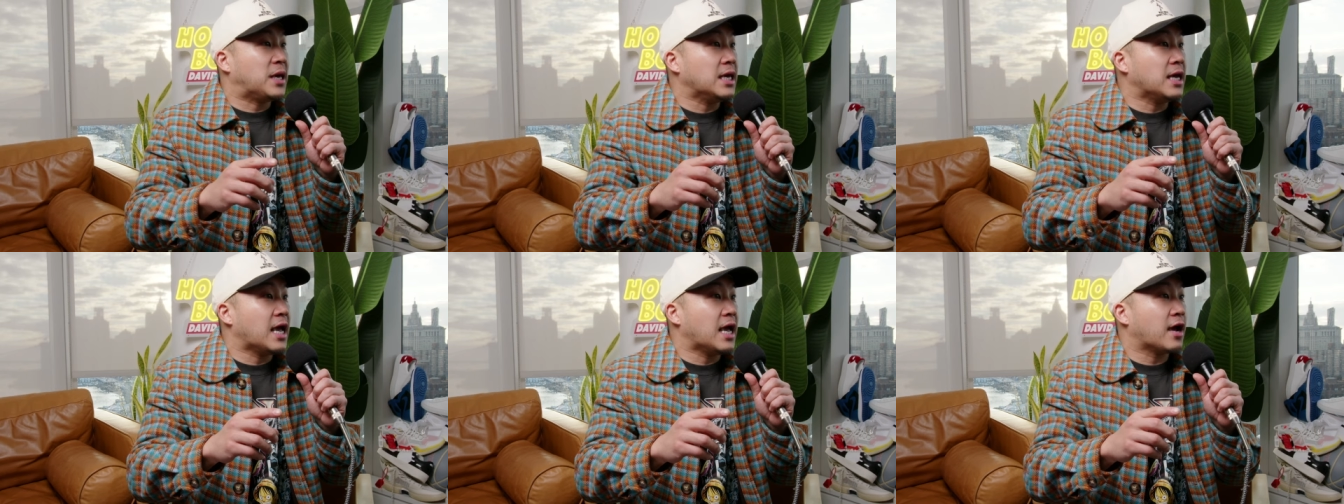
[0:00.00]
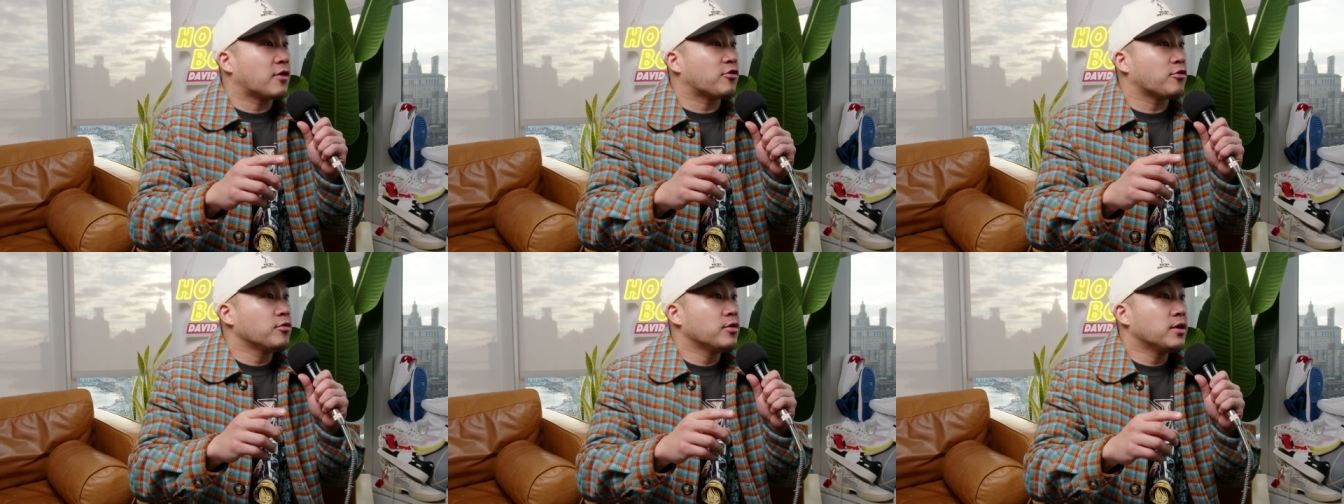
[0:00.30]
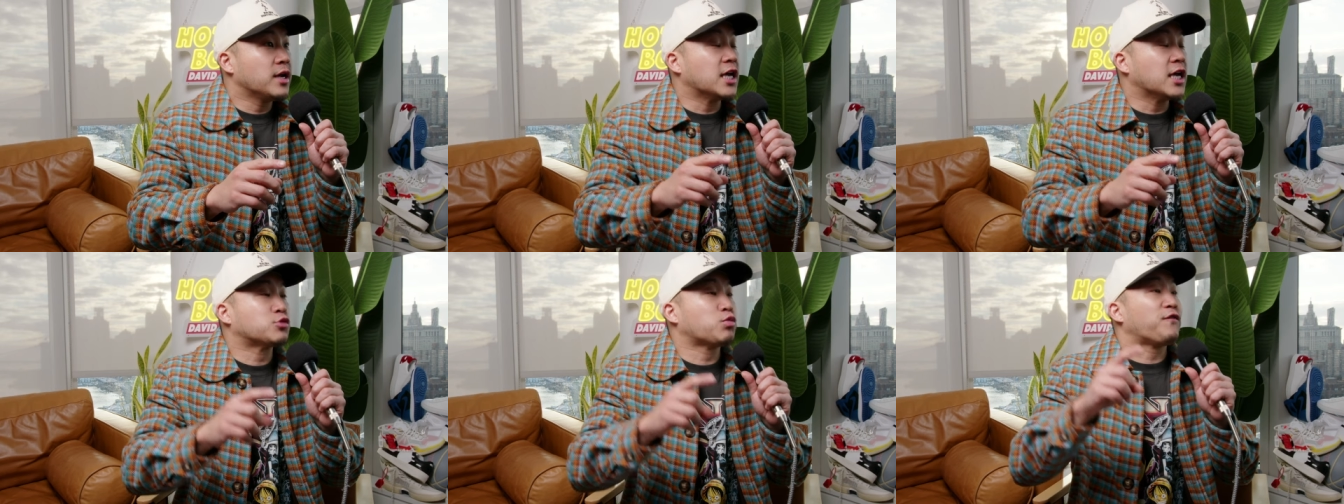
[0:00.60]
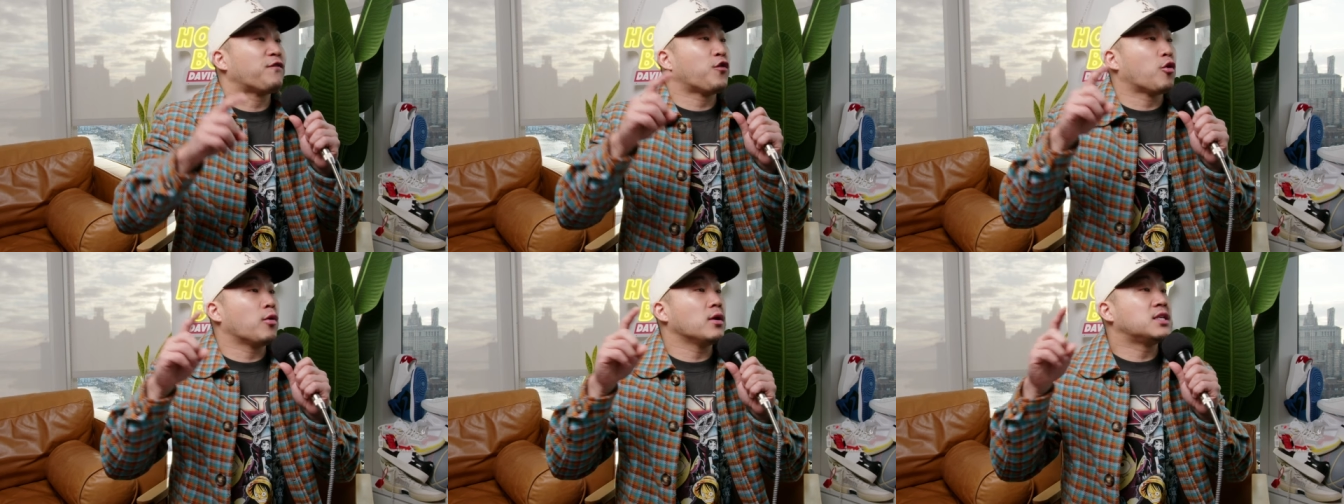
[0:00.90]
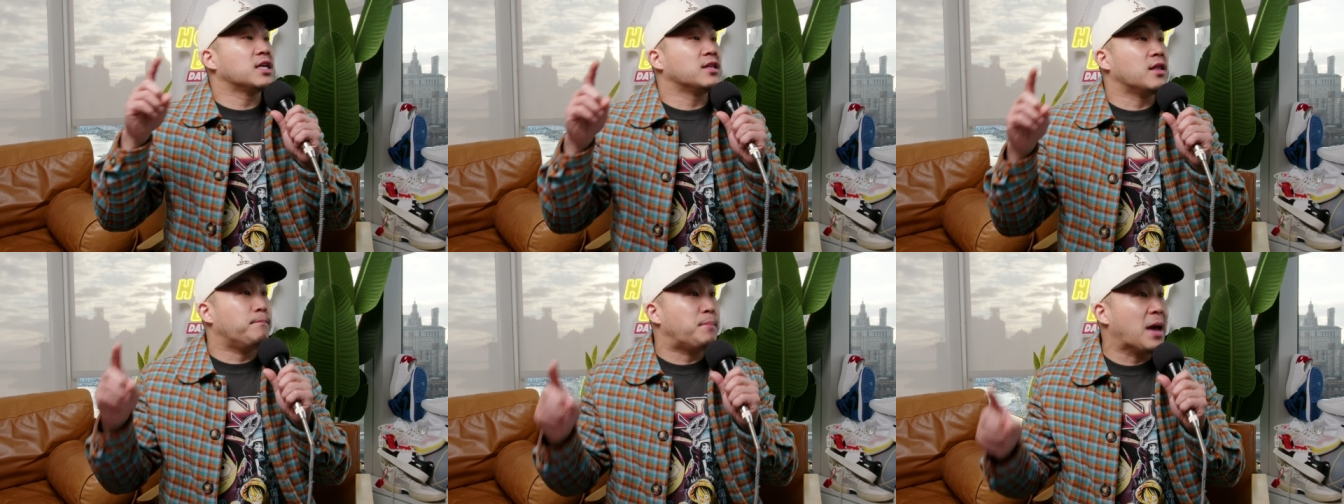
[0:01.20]
Andrew, is referring
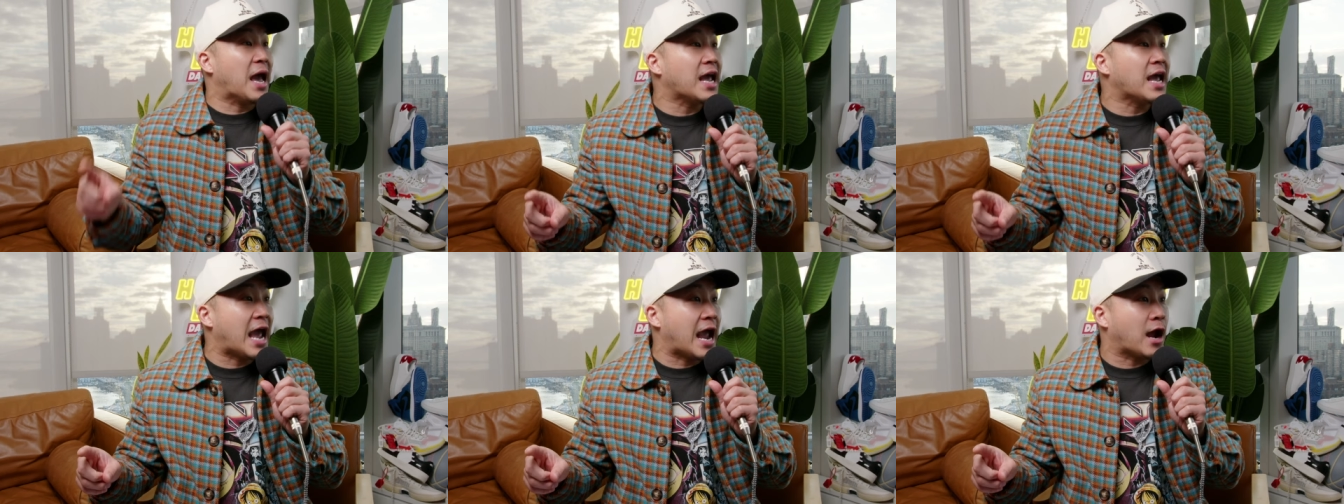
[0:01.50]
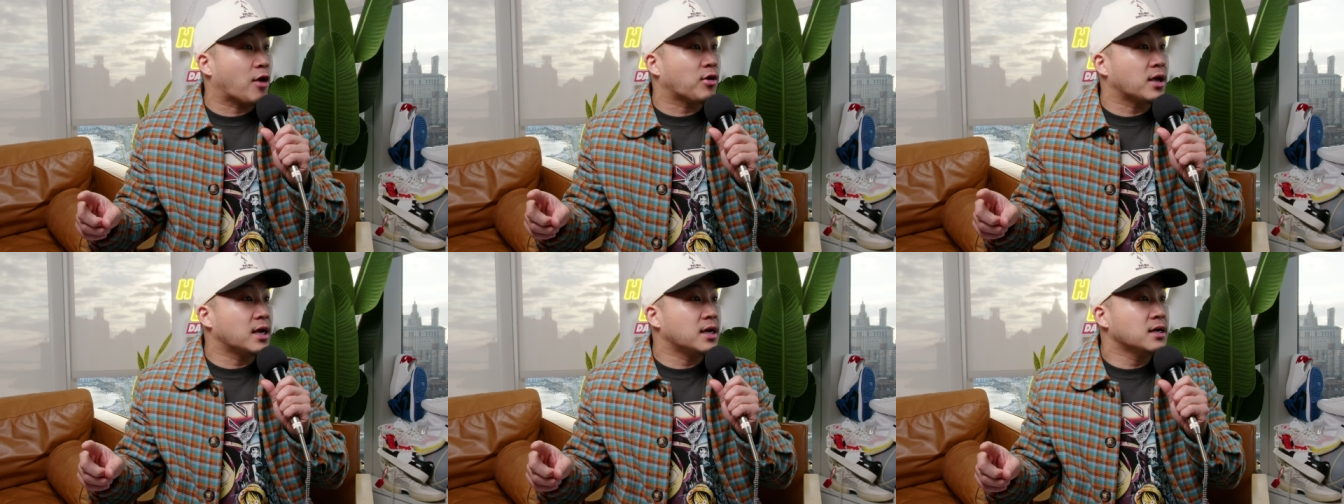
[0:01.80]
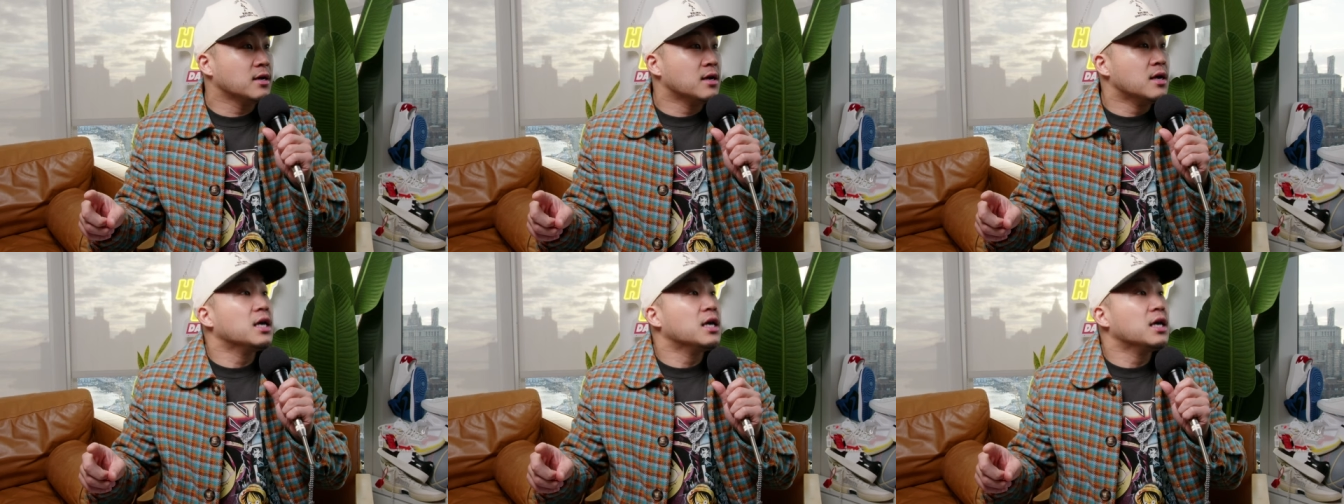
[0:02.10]
to the Bay Area.